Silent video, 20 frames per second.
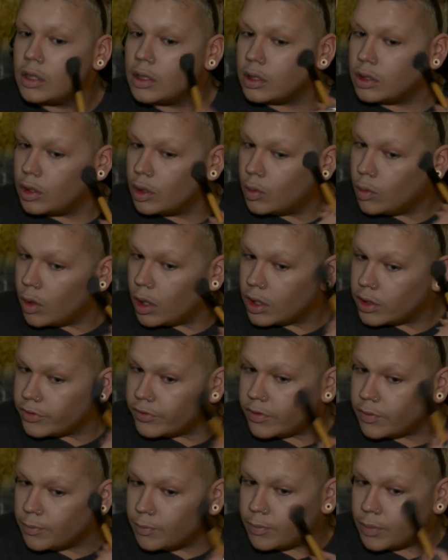You don't want it
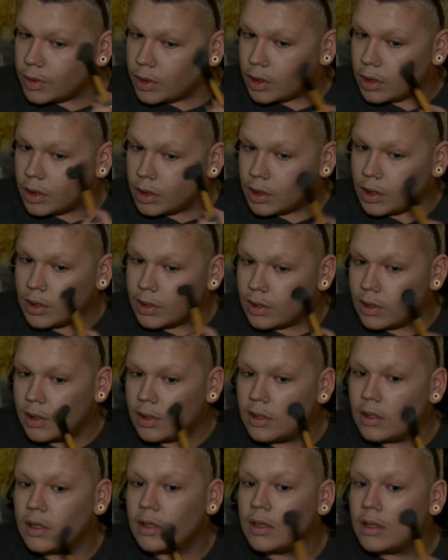to be
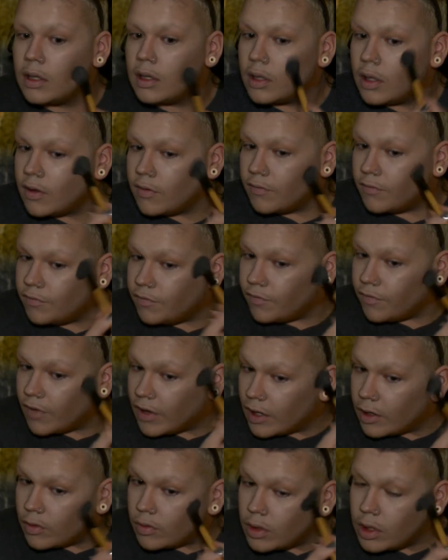
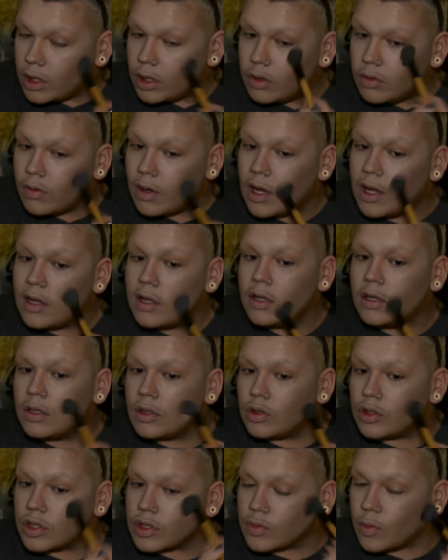very gray, you
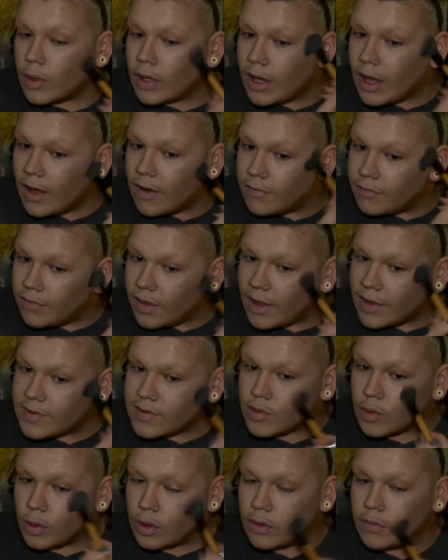just want to have that
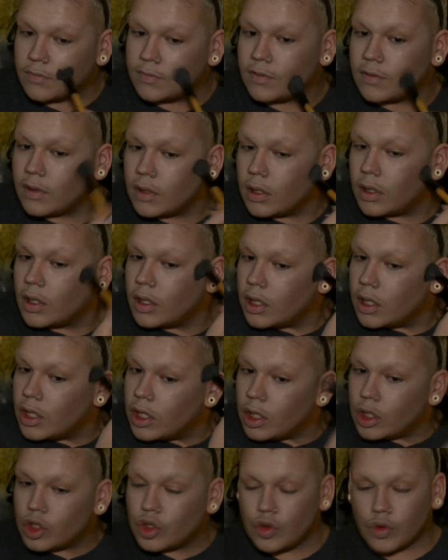sort of
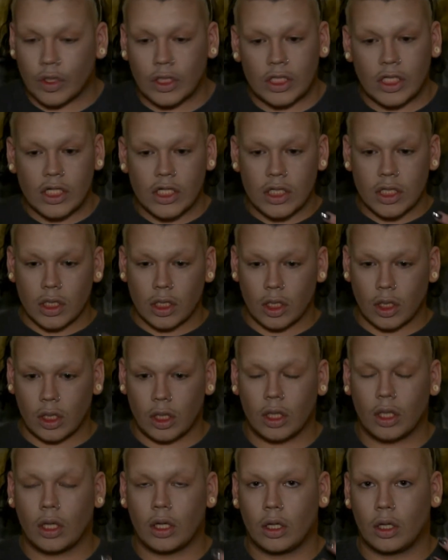
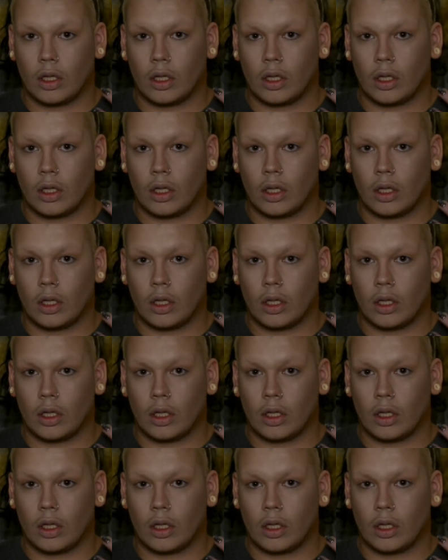traditional